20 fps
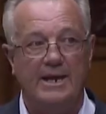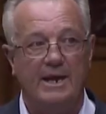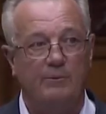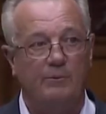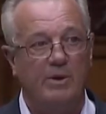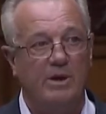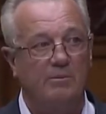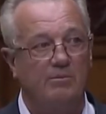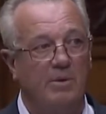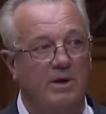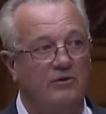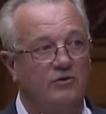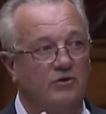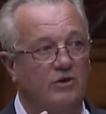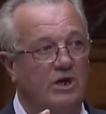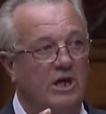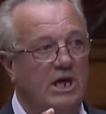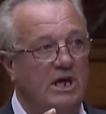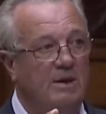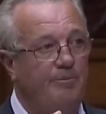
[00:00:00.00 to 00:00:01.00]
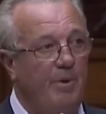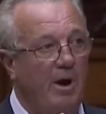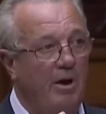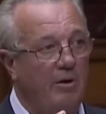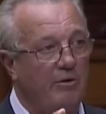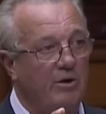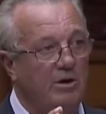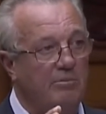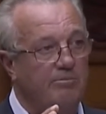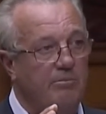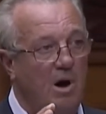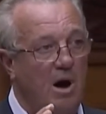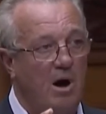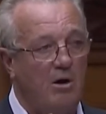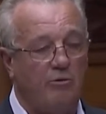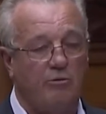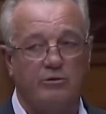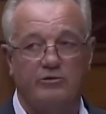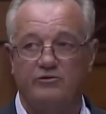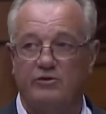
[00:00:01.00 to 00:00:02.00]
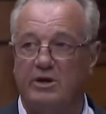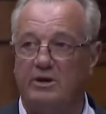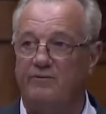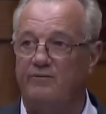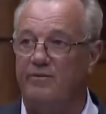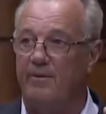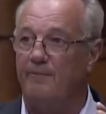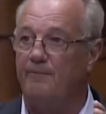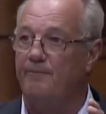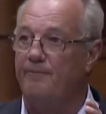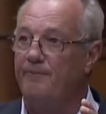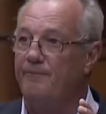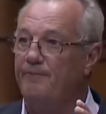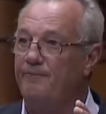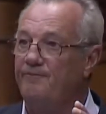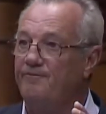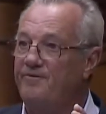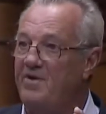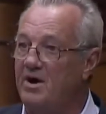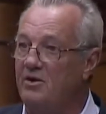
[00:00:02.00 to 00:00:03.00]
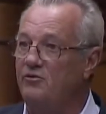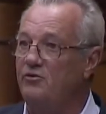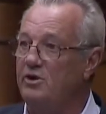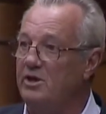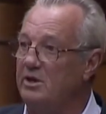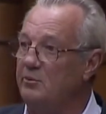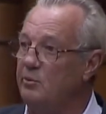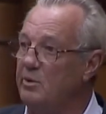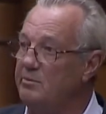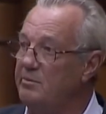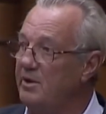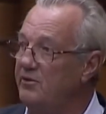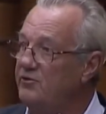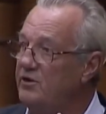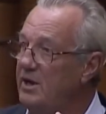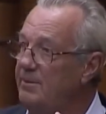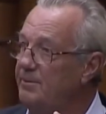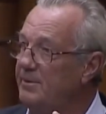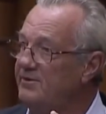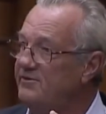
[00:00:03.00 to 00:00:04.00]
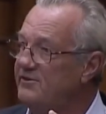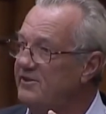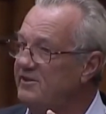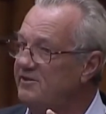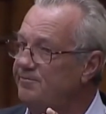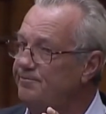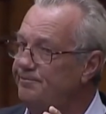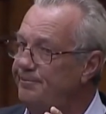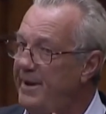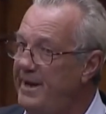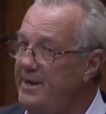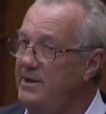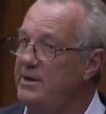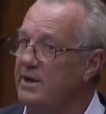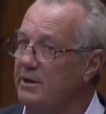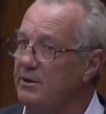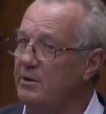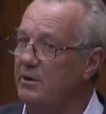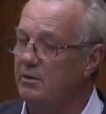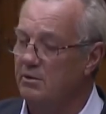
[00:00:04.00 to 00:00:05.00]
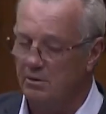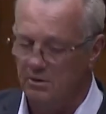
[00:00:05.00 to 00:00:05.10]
that we must keep our democracy from functioning. We must keep it suspended.